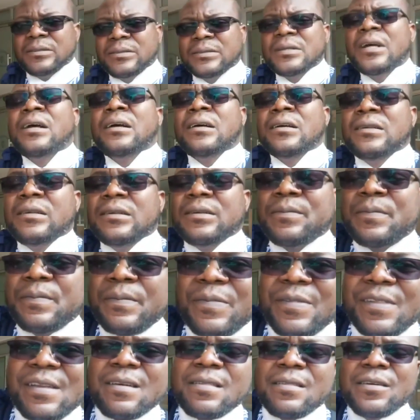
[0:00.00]
congratulations.
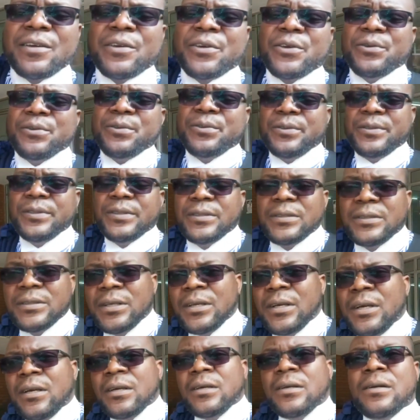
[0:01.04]
Thank you.
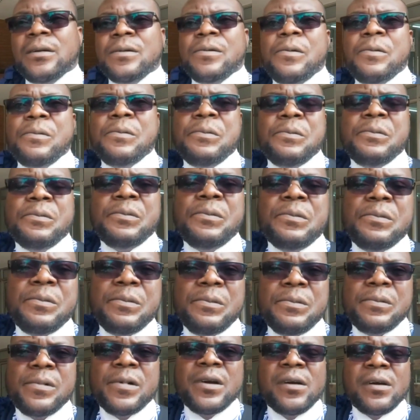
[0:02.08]
What are your quick
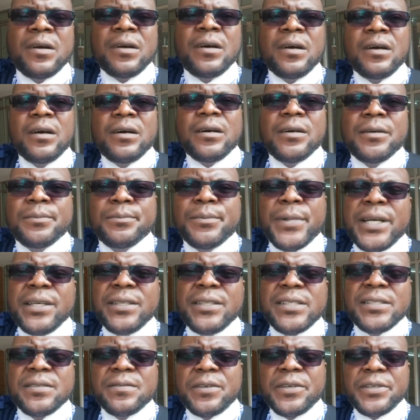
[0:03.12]
comments?
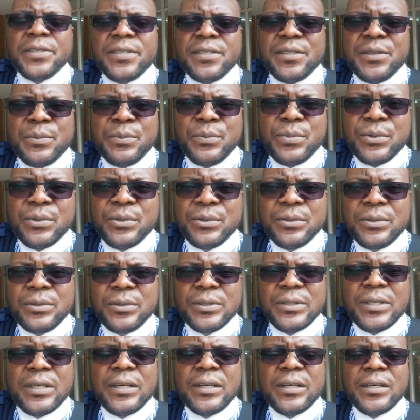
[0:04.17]
Mine is very simple.
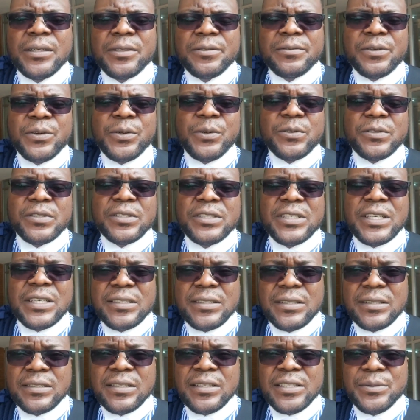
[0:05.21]
Of course,
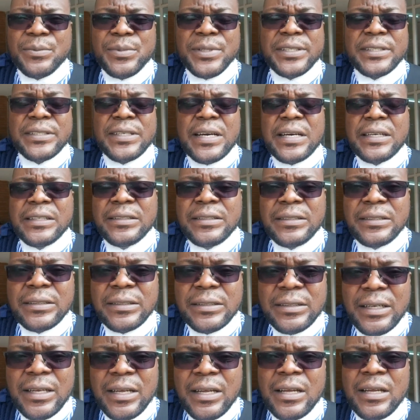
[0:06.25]
justice has been done.
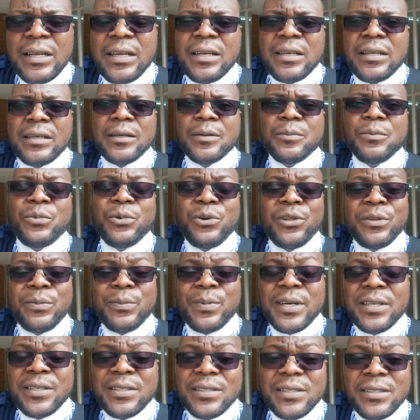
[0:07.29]

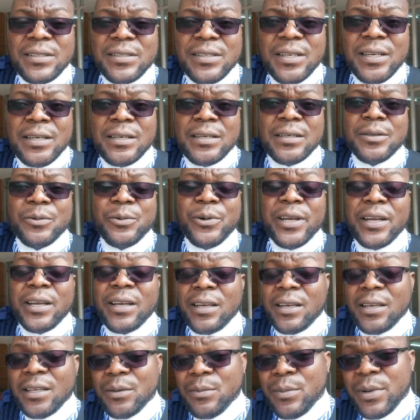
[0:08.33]
Both parties were
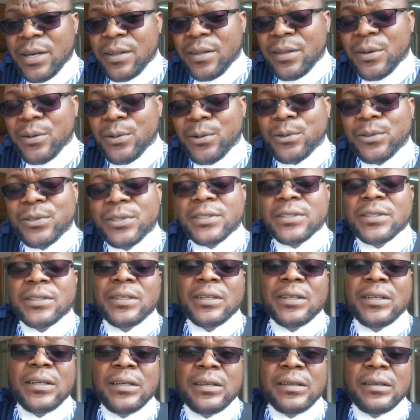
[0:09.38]
ahead by the court.
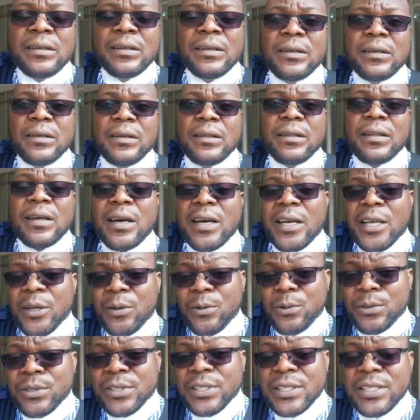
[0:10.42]
The High
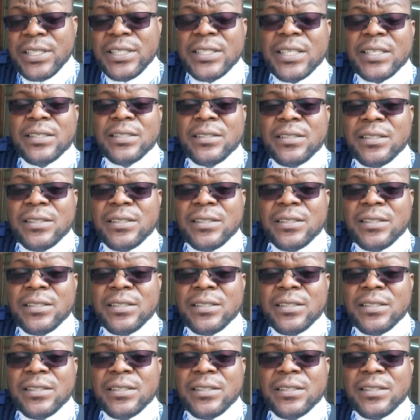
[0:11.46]
Court initially